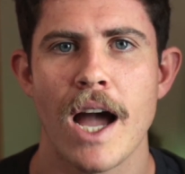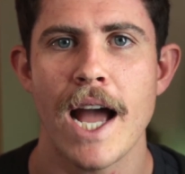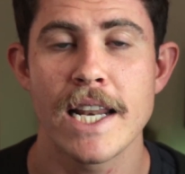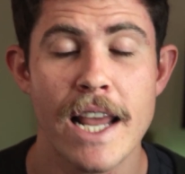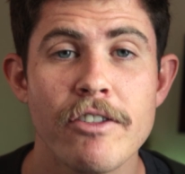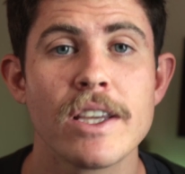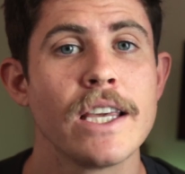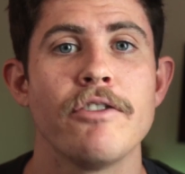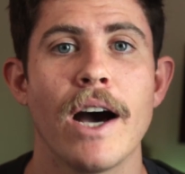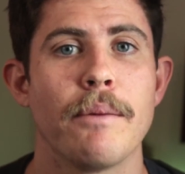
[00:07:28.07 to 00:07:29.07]
I never
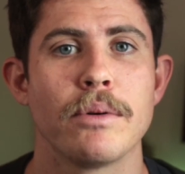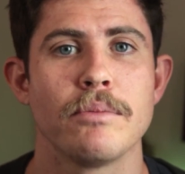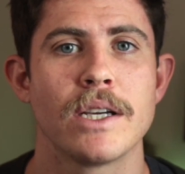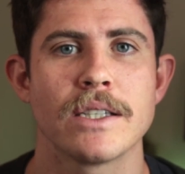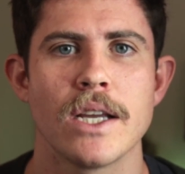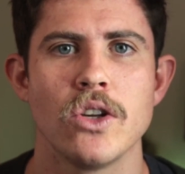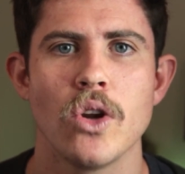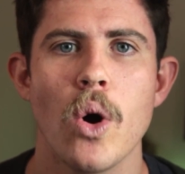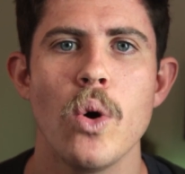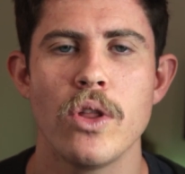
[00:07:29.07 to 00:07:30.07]
give up because I
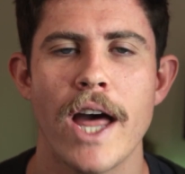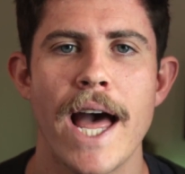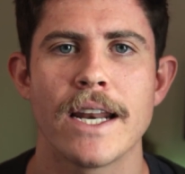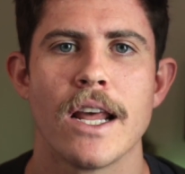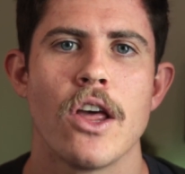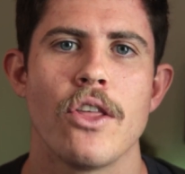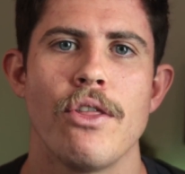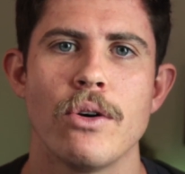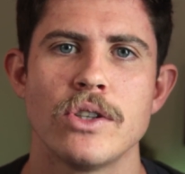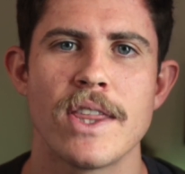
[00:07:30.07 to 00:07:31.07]
know that
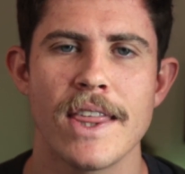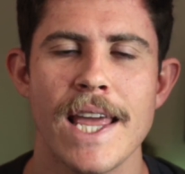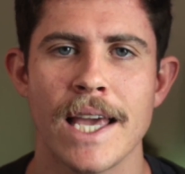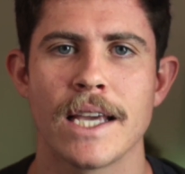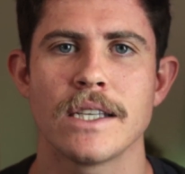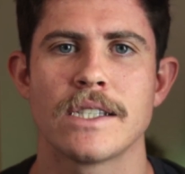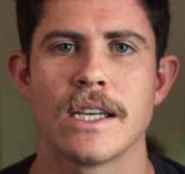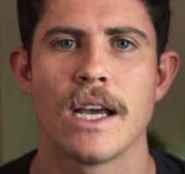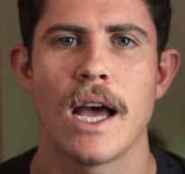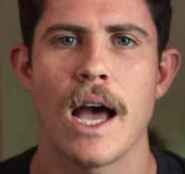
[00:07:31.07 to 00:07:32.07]
those things
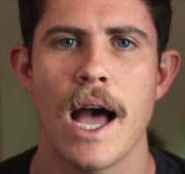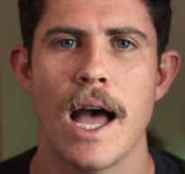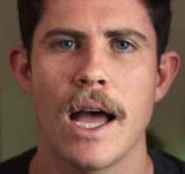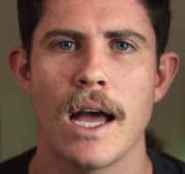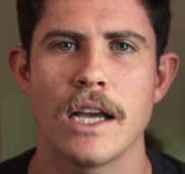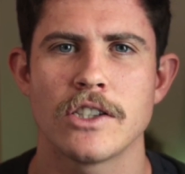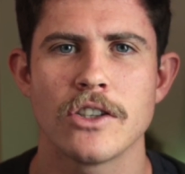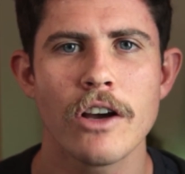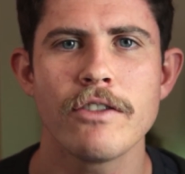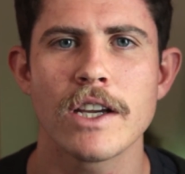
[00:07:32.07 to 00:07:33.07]
are
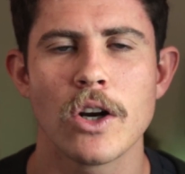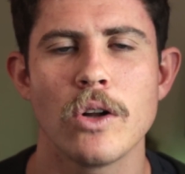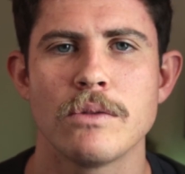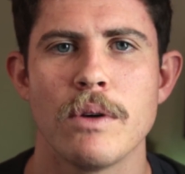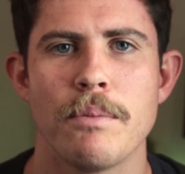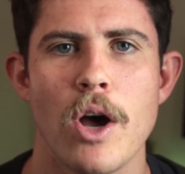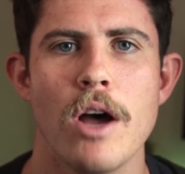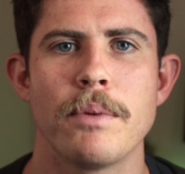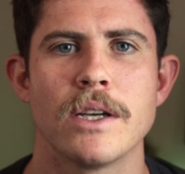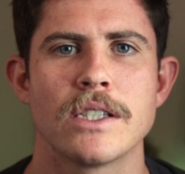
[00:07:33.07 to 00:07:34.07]
serving an ultimate
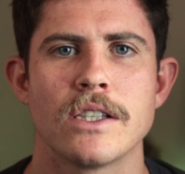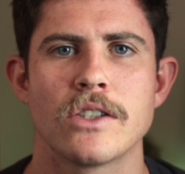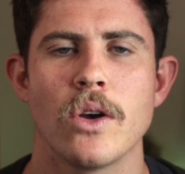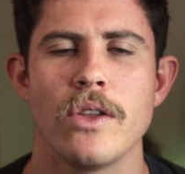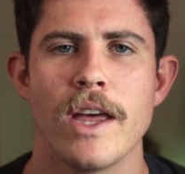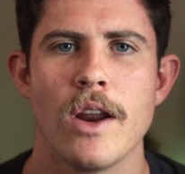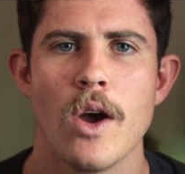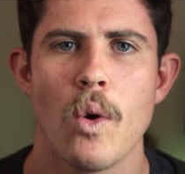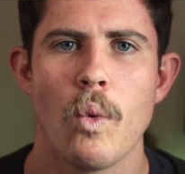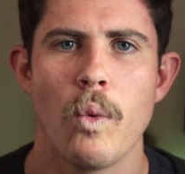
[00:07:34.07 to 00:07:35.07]
purpose. And so that
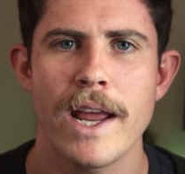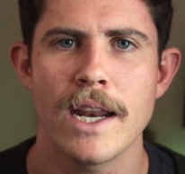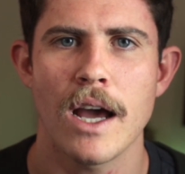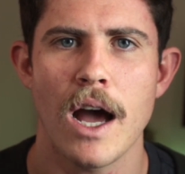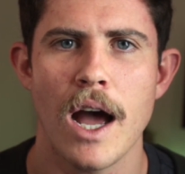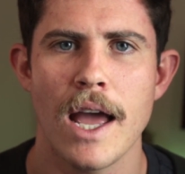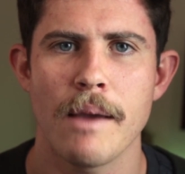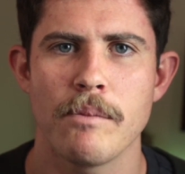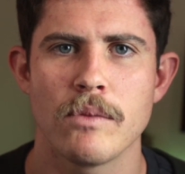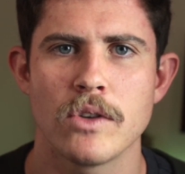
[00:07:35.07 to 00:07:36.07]
when
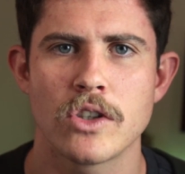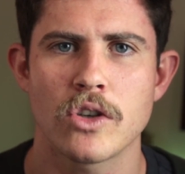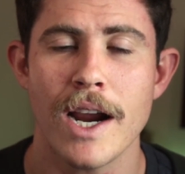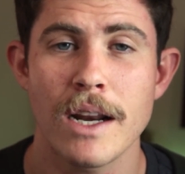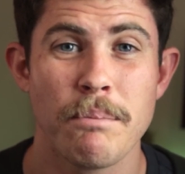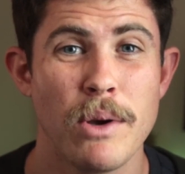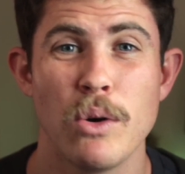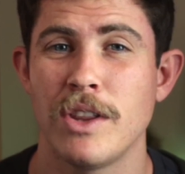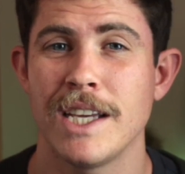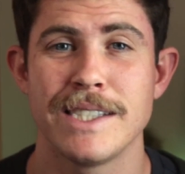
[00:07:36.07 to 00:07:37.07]
I'm trying to
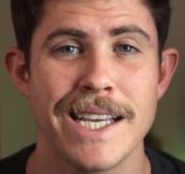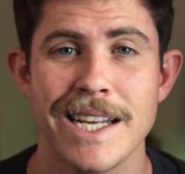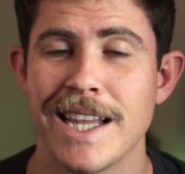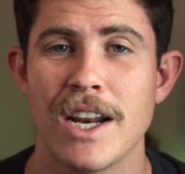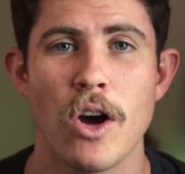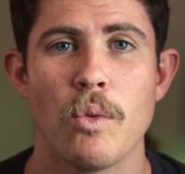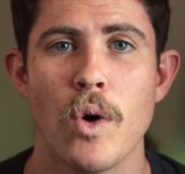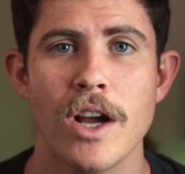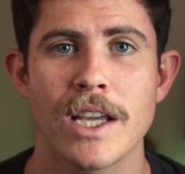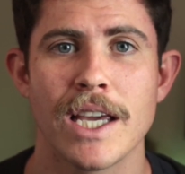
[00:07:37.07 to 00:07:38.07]
build things in and they're not
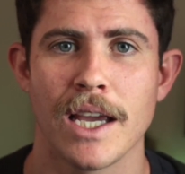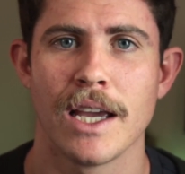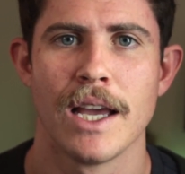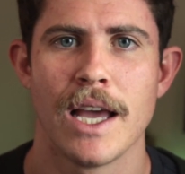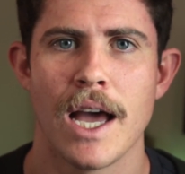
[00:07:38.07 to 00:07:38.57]
working,